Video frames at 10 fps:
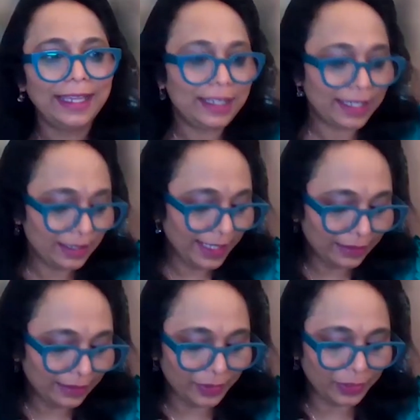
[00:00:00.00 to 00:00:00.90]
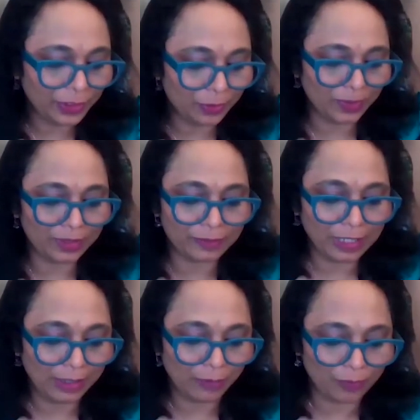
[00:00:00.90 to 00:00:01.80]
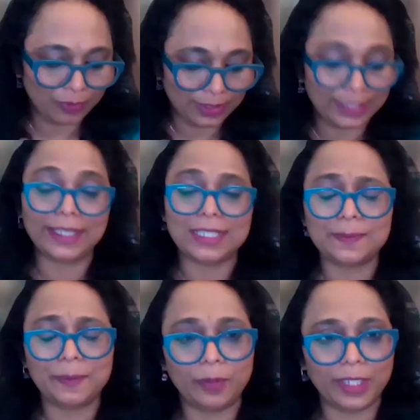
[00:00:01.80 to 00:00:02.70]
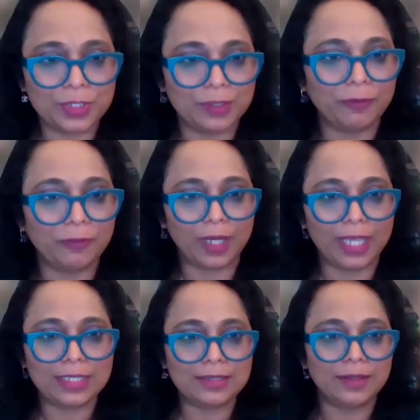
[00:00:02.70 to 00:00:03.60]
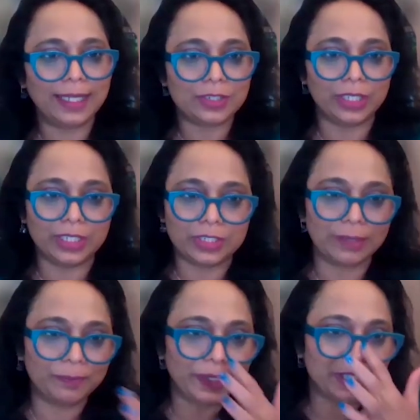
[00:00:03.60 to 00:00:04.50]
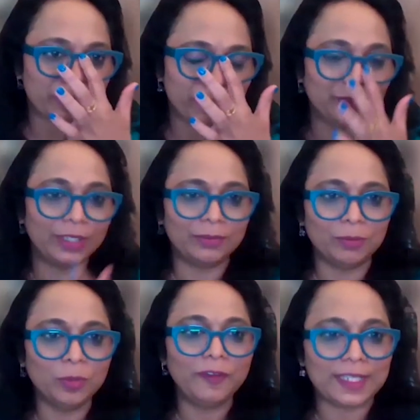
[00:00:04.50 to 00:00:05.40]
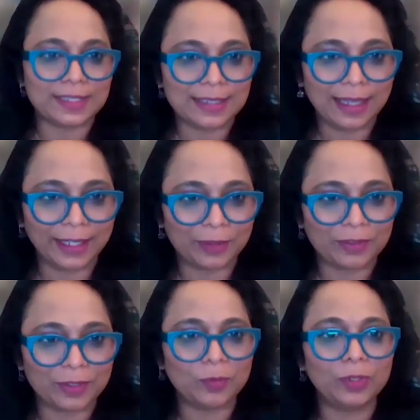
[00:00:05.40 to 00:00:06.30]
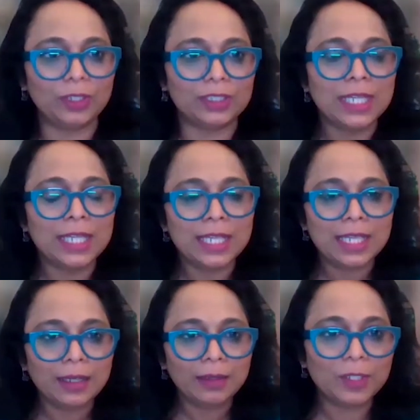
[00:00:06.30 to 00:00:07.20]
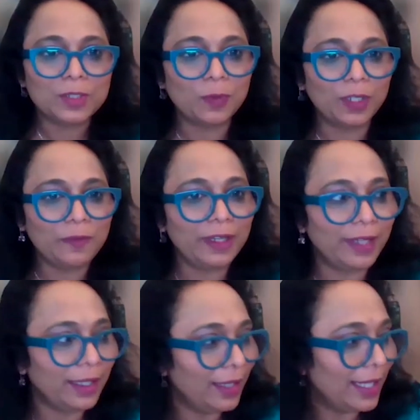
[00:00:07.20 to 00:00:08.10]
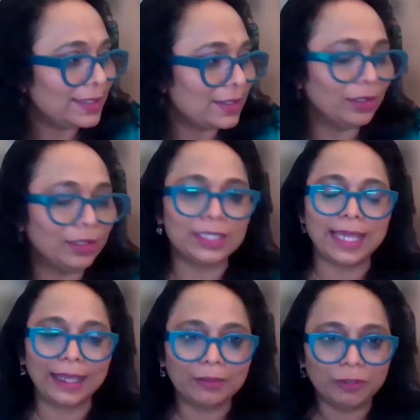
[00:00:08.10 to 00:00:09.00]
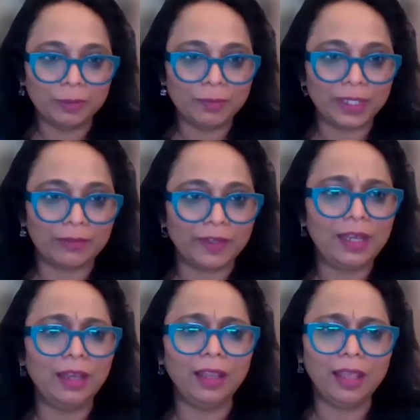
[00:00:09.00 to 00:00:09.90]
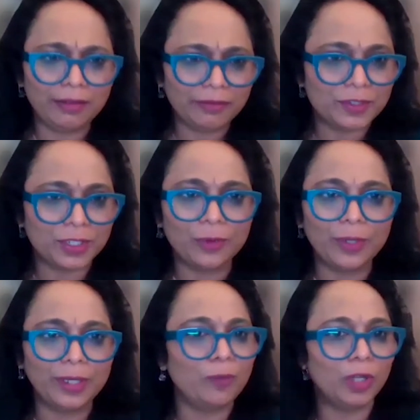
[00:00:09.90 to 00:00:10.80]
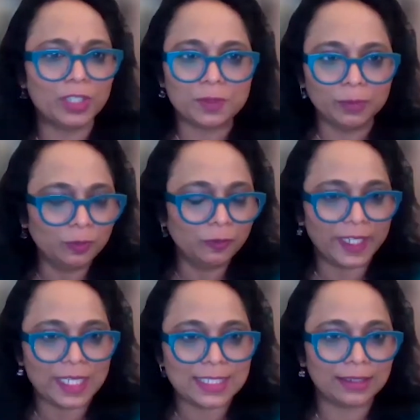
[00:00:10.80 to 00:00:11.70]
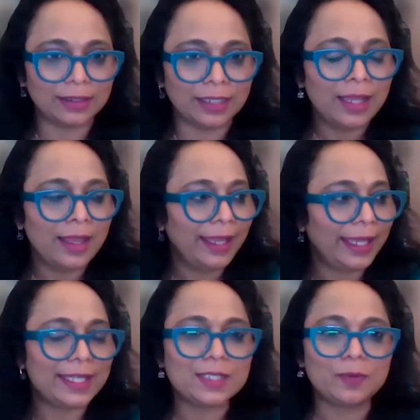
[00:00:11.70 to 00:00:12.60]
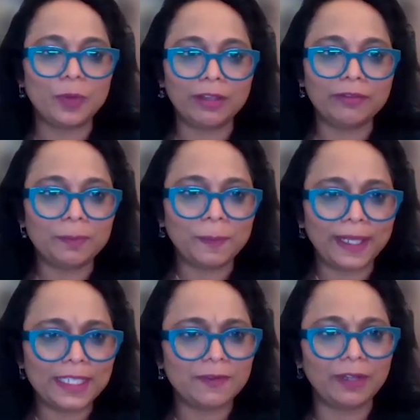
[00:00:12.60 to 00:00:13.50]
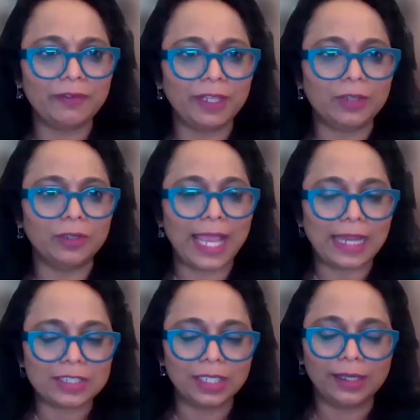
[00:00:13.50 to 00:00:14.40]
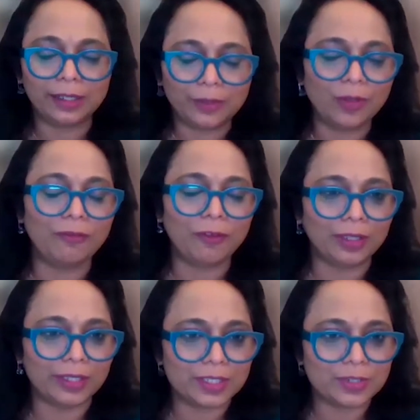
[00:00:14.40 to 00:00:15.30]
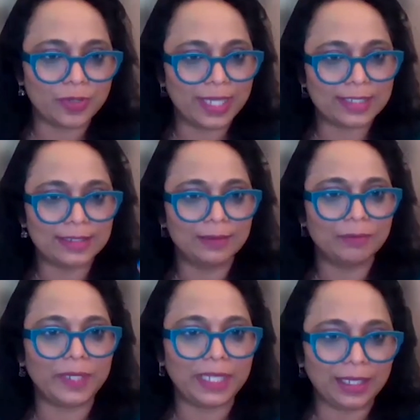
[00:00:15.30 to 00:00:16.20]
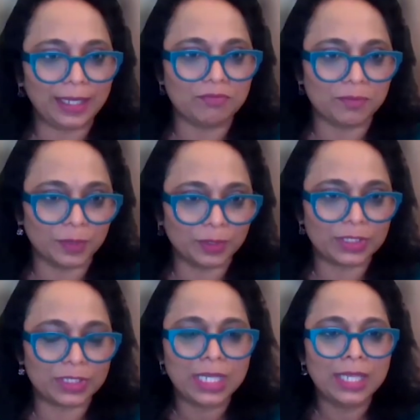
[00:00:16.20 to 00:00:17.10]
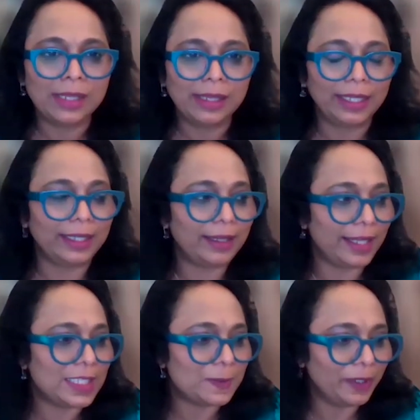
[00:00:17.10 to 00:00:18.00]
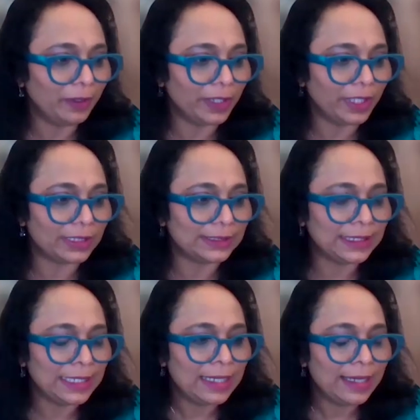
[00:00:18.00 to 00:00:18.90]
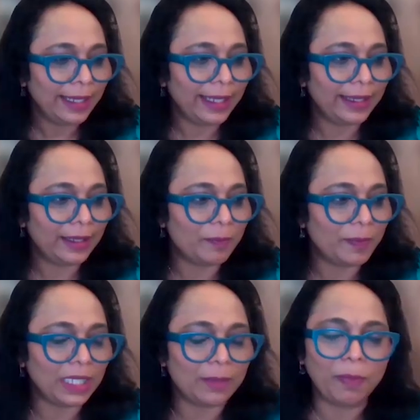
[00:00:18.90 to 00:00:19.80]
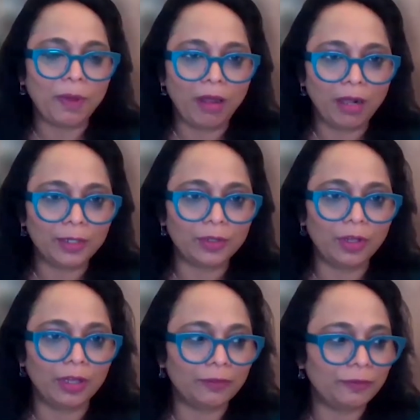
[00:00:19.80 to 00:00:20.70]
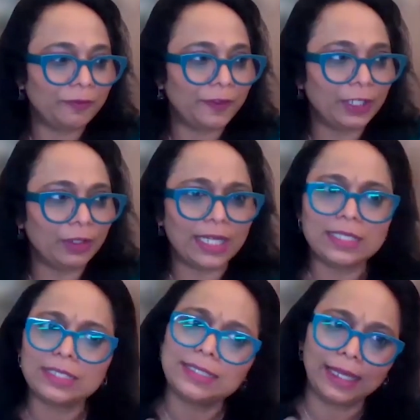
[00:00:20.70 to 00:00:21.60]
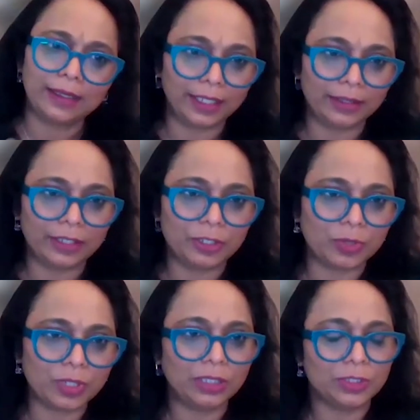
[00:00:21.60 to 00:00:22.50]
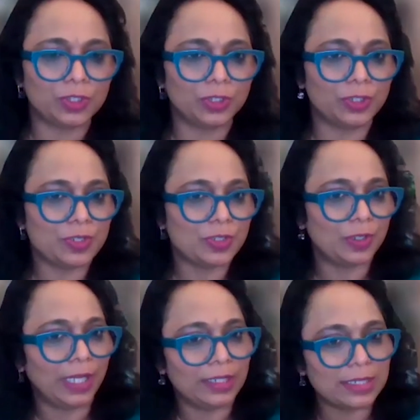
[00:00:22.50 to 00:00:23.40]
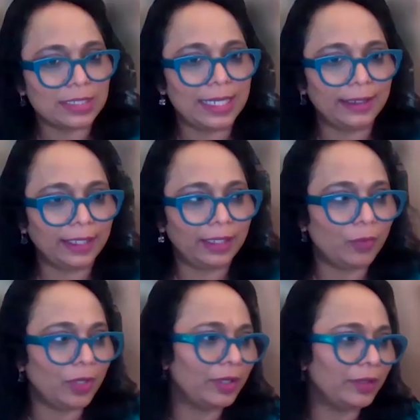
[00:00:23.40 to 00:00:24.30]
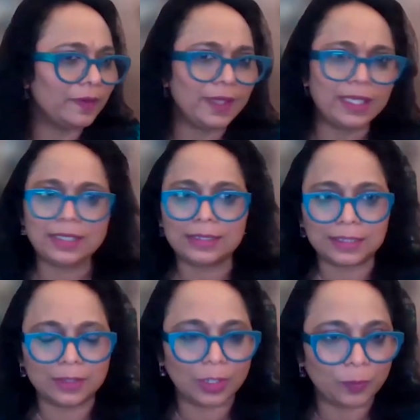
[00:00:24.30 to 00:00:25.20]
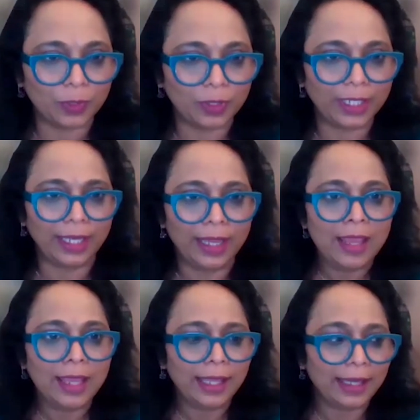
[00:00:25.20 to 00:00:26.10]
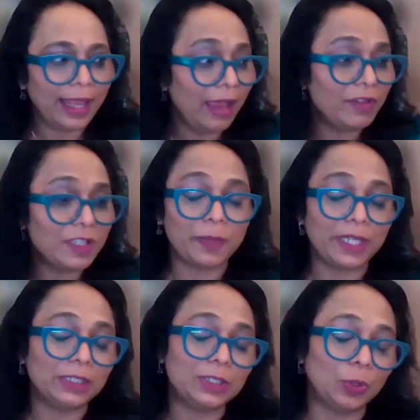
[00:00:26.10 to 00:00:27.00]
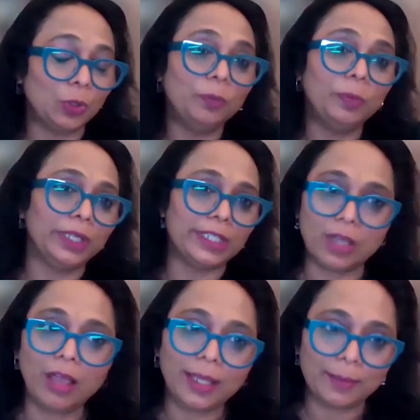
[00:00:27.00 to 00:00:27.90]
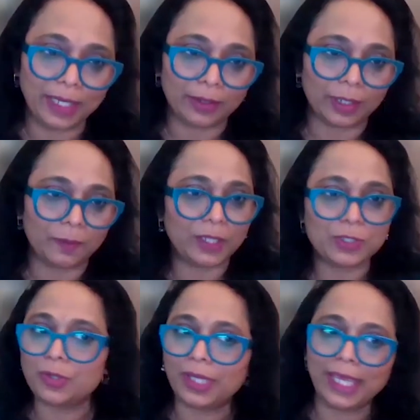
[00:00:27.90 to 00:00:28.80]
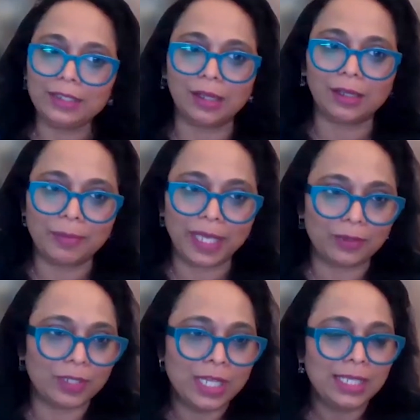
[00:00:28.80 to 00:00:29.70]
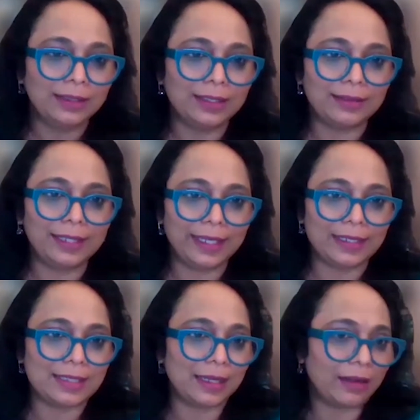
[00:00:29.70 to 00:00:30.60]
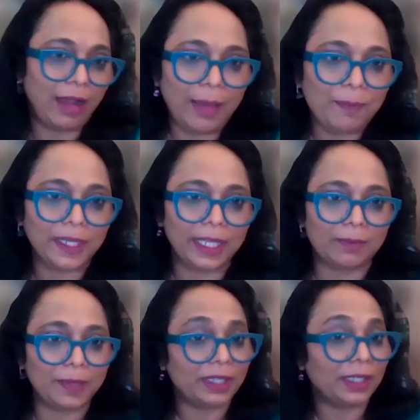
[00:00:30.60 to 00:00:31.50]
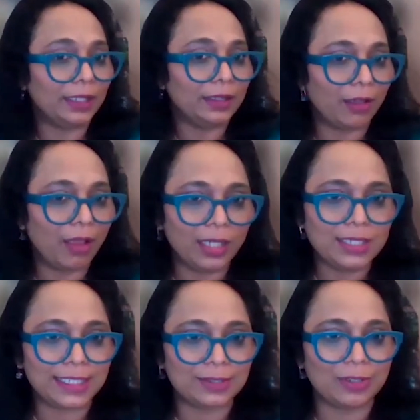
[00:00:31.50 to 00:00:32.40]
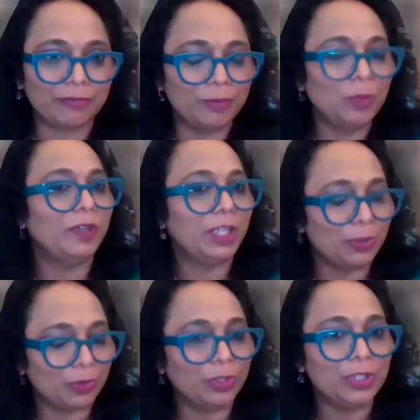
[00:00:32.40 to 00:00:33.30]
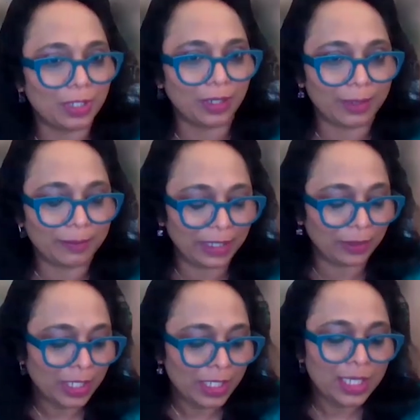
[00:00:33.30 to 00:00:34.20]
And Catherine, you were the inspiration for us to actually jump into the movie side of the world, because what we realized, all the tech women, we love to go and watch movies. And it is one of the places where we could actually let go of all the stress and be immersed in an experience and be part of, understanding the new cultures or understanding what are the things that's not working and have a space to openly talk about it, because you can't talk about the things that are happening, but in the context of movie, you could talk about.